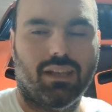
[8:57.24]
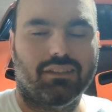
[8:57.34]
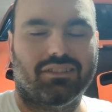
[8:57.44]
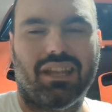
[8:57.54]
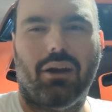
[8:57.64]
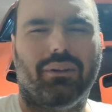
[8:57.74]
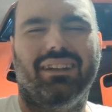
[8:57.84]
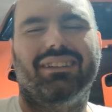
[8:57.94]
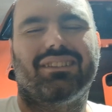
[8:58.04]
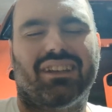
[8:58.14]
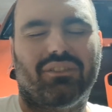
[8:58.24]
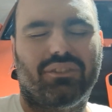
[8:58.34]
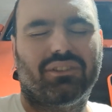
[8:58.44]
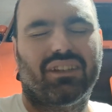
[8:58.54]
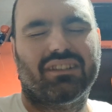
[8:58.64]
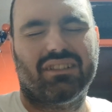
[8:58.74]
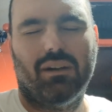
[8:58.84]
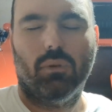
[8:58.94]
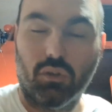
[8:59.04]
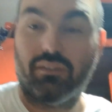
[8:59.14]
just how it is. Like, it feels like it's
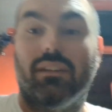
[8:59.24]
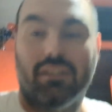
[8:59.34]
not moving,